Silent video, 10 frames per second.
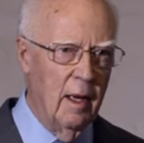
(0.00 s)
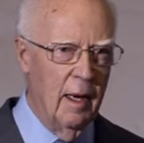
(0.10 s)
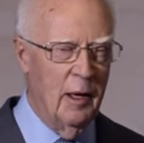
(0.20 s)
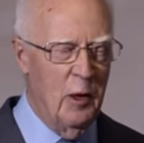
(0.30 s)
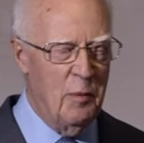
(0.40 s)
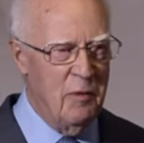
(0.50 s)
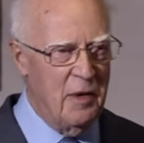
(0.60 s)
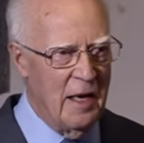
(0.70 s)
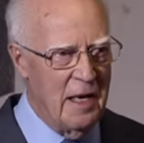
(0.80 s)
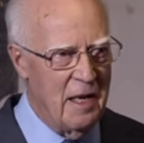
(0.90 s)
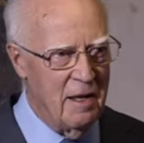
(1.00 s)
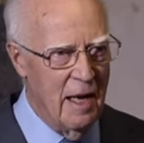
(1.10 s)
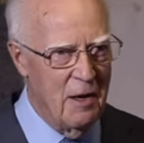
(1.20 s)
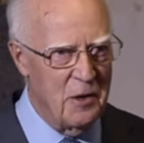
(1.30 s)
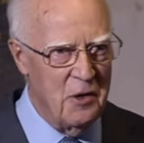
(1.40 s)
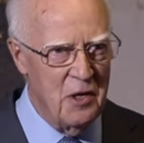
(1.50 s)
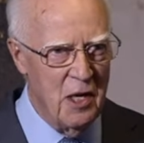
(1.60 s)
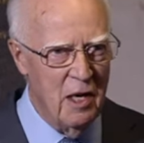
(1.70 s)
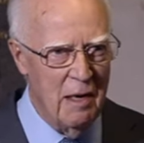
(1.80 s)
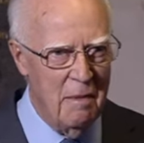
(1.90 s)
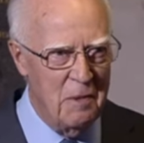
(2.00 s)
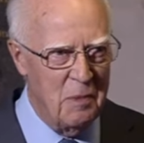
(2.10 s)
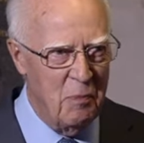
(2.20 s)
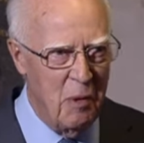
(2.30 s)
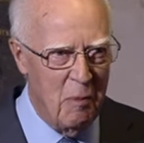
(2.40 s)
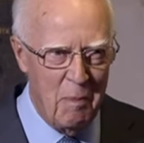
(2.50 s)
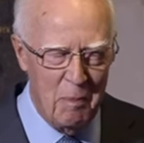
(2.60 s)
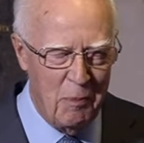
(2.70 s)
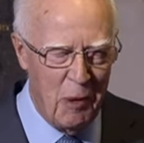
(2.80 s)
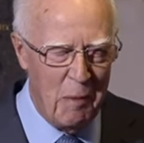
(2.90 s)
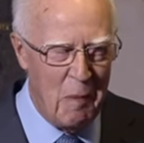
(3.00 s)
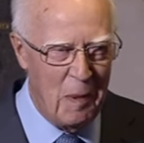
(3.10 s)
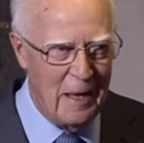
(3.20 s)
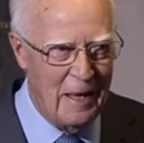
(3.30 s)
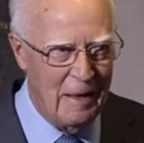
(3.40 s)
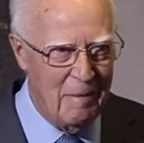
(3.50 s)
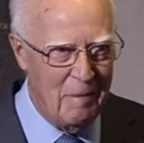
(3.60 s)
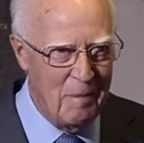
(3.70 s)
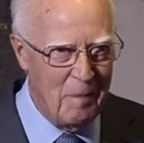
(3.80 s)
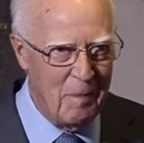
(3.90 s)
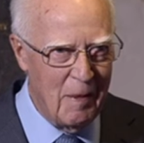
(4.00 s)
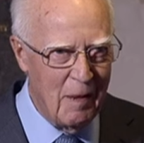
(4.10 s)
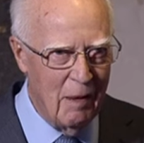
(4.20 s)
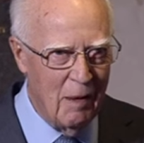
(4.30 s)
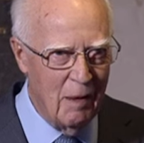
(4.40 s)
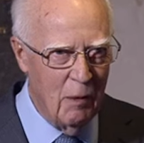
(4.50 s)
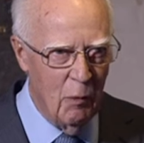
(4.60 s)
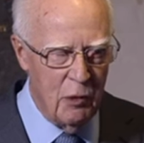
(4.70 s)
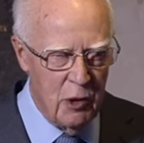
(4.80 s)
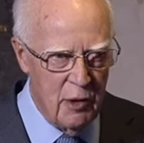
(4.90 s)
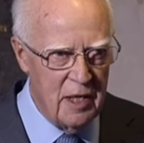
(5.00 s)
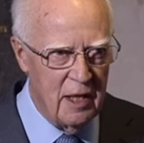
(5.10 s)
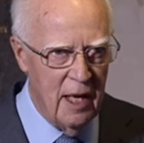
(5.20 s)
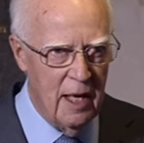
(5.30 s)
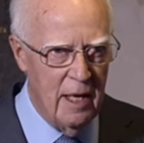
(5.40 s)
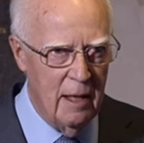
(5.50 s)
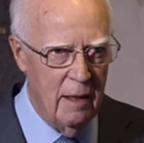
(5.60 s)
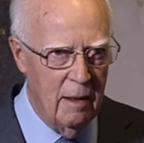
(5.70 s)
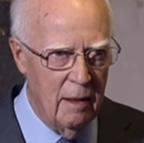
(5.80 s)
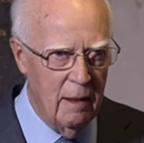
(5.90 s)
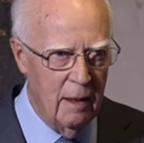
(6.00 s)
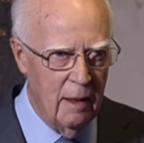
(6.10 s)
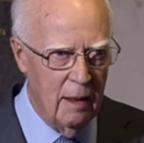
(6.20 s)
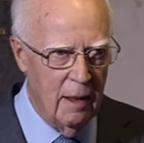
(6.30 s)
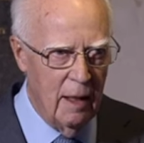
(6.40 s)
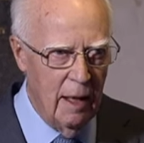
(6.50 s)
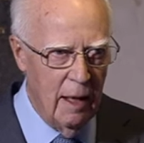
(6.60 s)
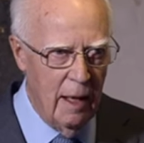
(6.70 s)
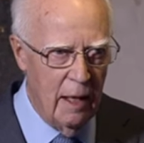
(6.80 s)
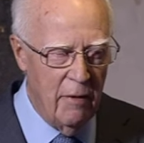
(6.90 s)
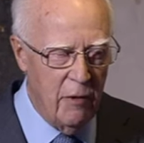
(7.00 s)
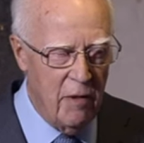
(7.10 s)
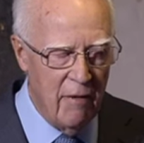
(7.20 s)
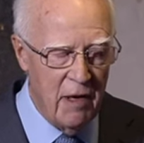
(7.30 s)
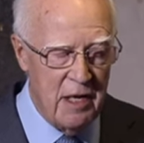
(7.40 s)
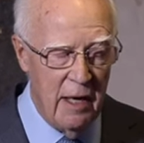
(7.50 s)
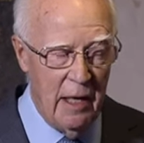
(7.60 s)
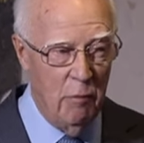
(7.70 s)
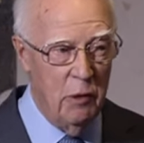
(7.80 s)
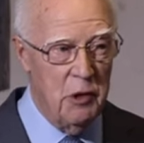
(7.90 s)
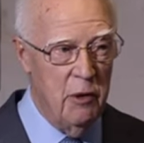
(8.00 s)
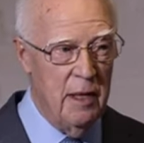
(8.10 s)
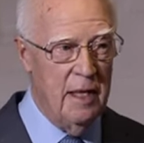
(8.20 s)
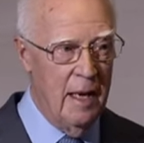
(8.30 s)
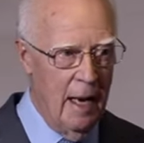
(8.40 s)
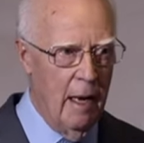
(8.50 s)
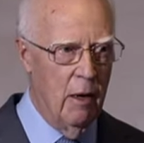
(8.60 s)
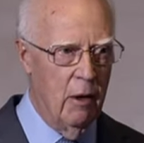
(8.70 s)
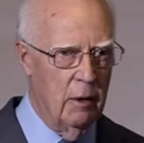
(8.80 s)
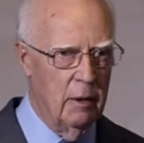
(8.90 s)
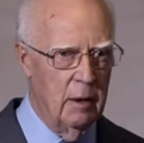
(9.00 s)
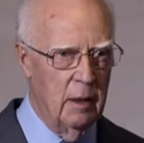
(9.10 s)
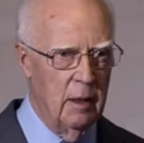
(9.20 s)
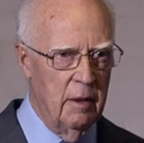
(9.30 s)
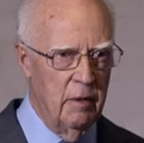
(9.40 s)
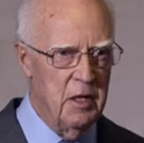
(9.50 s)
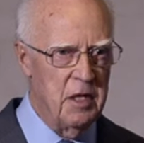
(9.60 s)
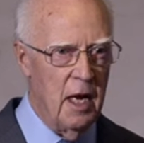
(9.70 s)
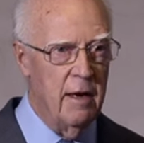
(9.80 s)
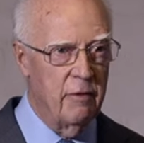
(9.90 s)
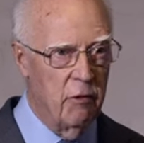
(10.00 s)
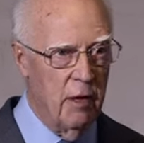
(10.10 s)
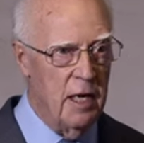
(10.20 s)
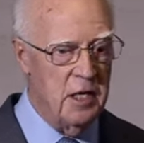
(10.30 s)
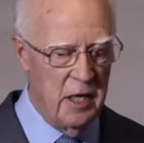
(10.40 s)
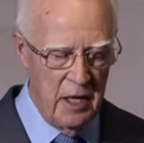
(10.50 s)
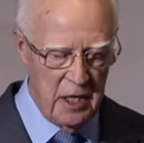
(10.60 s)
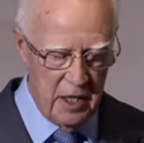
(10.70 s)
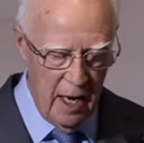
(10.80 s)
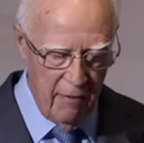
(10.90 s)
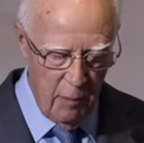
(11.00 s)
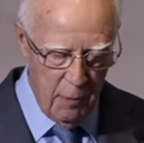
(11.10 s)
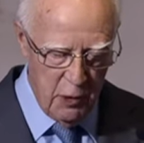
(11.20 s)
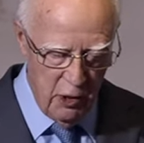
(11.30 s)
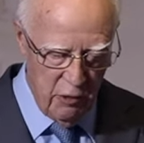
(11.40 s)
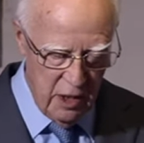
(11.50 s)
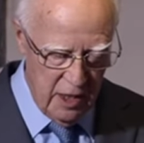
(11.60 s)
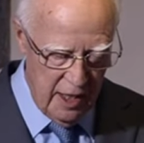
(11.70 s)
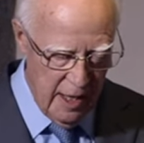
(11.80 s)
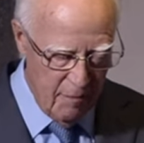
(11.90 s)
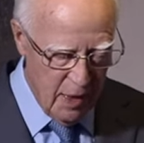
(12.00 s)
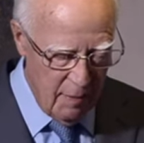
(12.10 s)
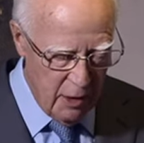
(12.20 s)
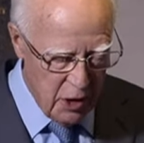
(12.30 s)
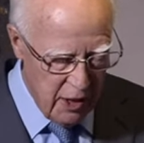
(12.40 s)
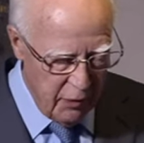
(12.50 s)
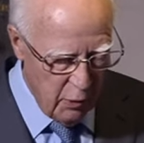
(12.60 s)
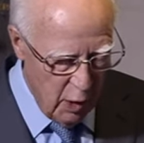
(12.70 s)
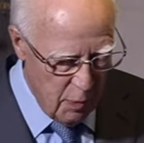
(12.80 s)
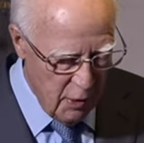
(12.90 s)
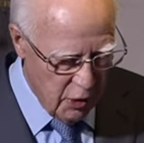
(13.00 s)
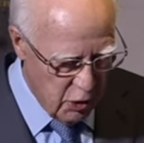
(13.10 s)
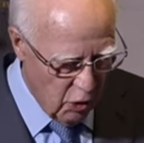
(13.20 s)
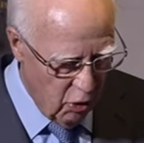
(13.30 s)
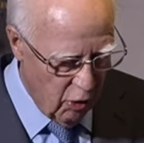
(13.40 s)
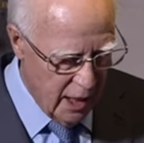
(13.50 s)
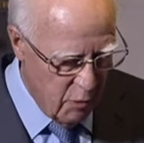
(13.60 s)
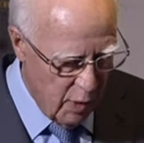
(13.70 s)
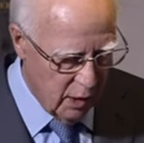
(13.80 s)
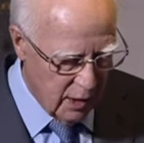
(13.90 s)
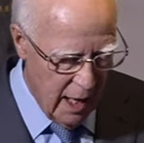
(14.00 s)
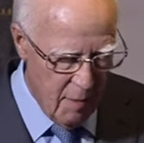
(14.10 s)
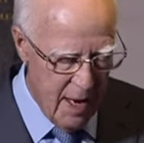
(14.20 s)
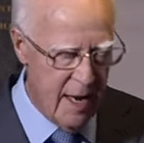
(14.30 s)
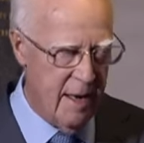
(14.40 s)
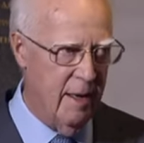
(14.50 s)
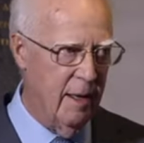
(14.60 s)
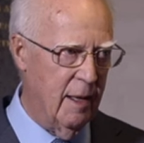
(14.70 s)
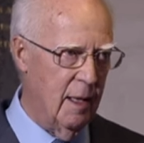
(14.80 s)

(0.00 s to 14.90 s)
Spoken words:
I hope you've done it 1,000 times, probably. Well, do it again. And if you've never done it, well, do it now. This day of grace and this day of opportunity. Because if you open the door, he will come in.